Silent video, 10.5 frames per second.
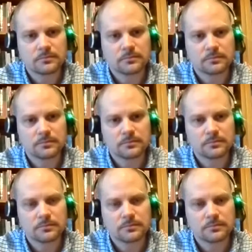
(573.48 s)

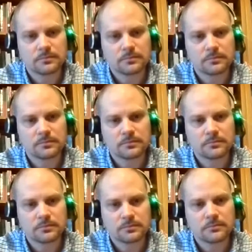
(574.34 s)

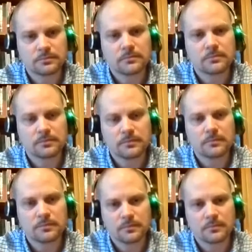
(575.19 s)

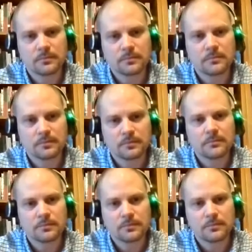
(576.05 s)

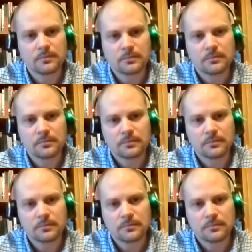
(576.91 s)

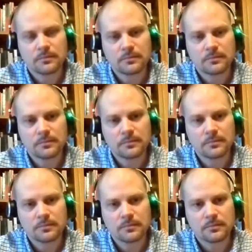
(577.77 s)

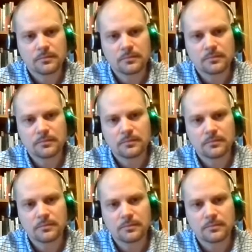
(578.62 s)

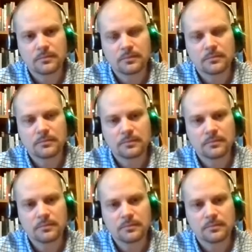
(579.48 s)

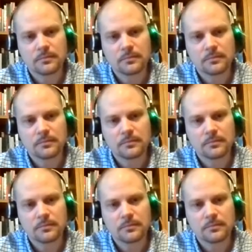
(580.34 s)
(not speaking)